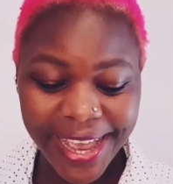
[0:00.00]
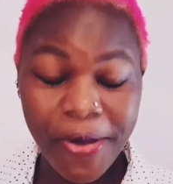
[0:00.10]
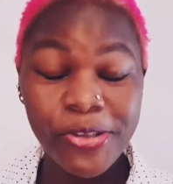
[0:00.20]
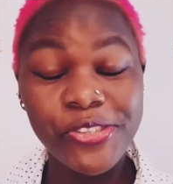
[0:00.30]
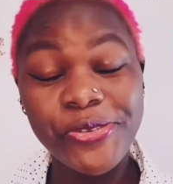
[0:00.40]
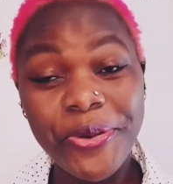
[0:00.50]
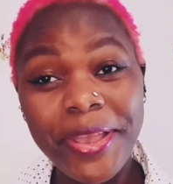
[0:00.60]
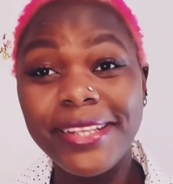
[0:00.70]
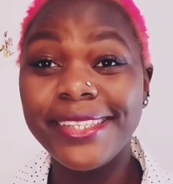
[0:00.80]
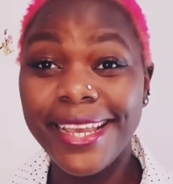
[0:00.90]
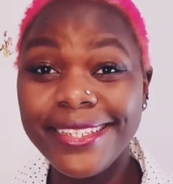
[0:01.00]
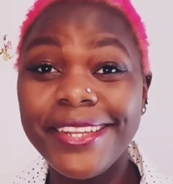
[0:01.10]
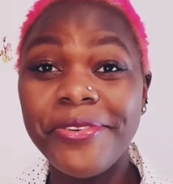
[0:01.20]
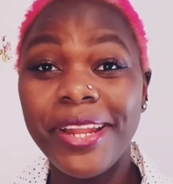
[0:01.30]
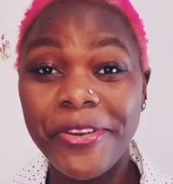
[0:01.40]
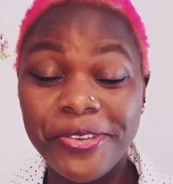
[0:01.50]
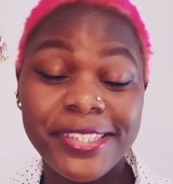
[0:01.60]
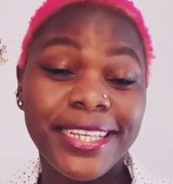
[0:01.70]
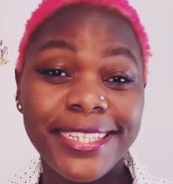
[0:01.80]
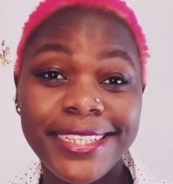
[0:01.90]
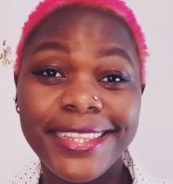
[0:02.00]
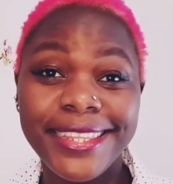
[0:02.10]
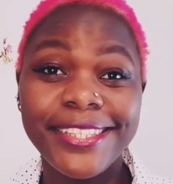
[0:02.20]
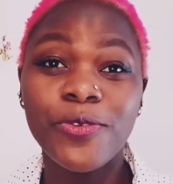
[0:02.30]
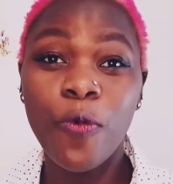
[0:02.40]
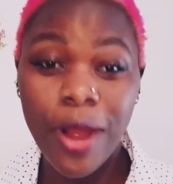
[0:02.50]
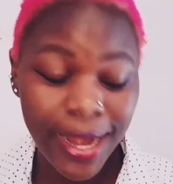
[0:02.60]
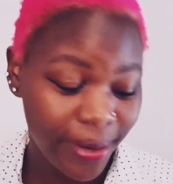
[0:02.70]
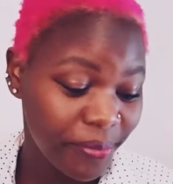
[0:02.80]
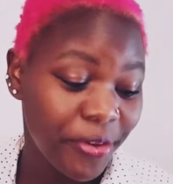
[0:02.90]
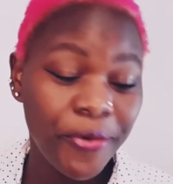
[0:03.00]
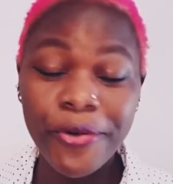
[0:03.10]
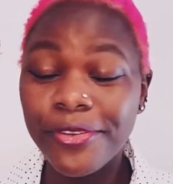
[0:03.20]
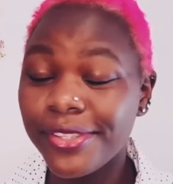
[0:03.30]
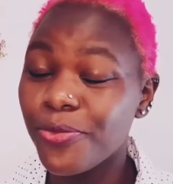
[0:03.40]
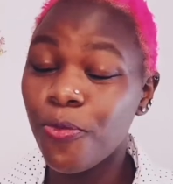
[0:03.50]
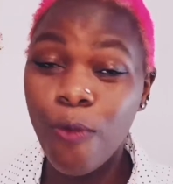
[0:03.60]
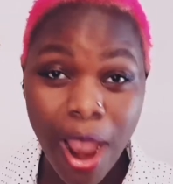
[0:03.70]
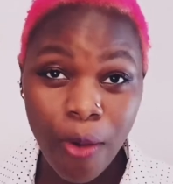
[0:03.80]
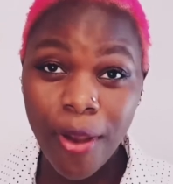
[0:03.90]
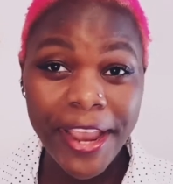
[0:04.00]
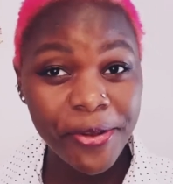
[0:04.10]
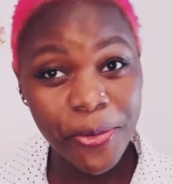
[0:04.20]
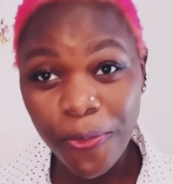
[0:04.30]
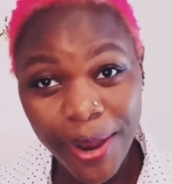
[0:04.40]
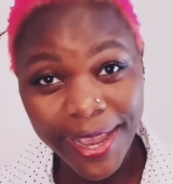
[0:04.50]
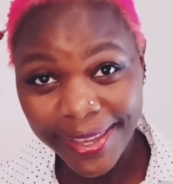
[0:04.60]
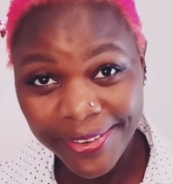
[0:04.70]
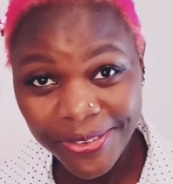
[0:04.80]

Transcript: I was so excited when I was starting this work because, wow, I know why.